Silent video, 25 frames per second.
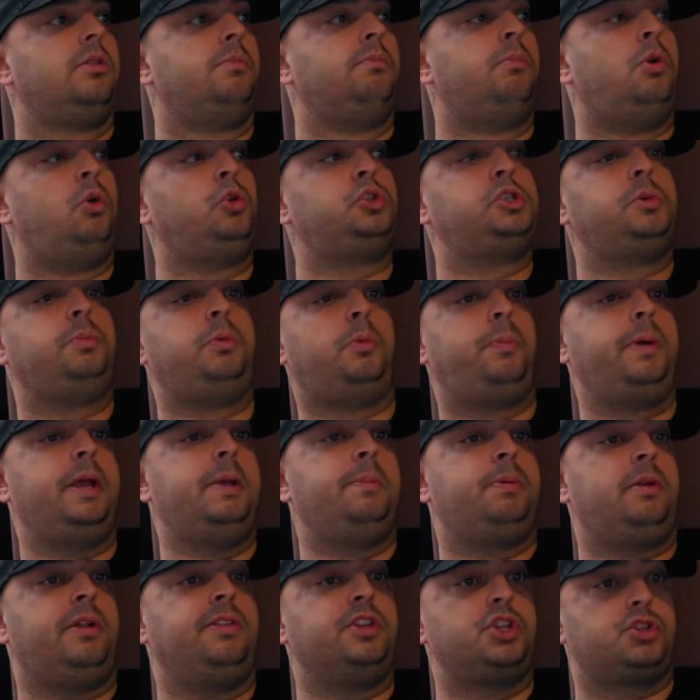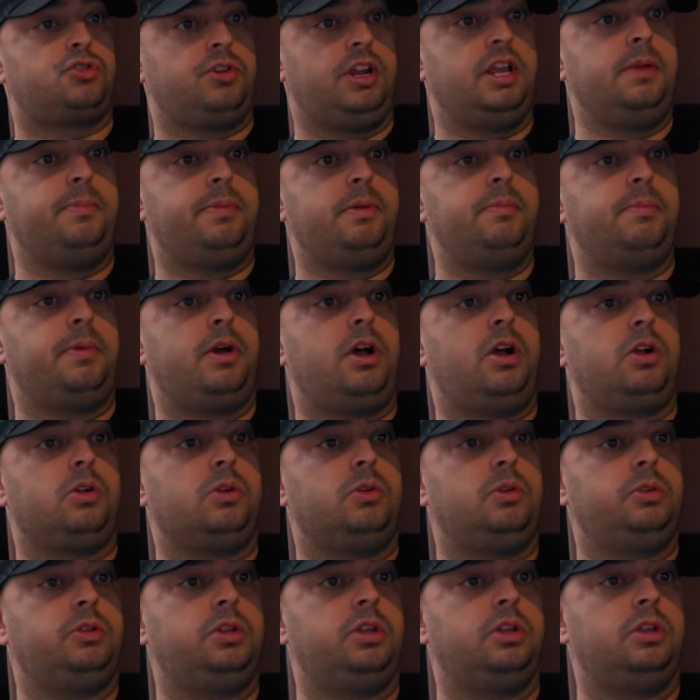Multiple people on the street have been
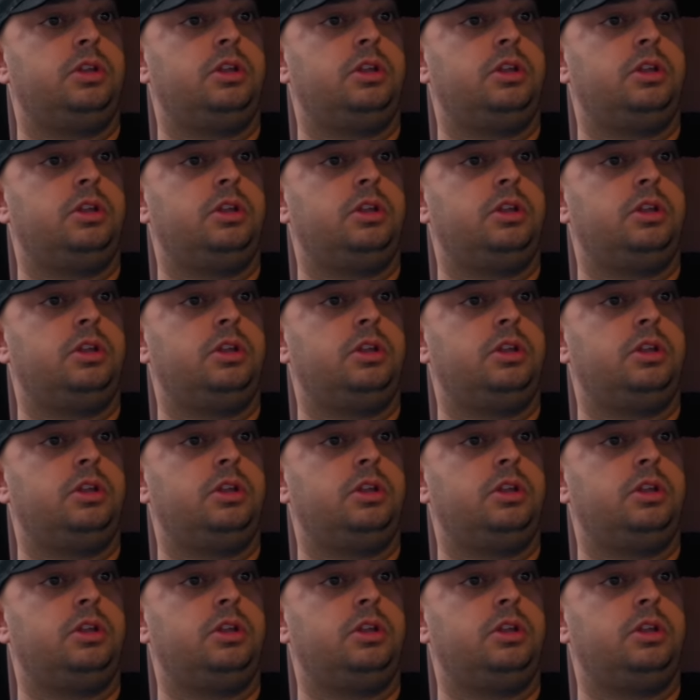burgled.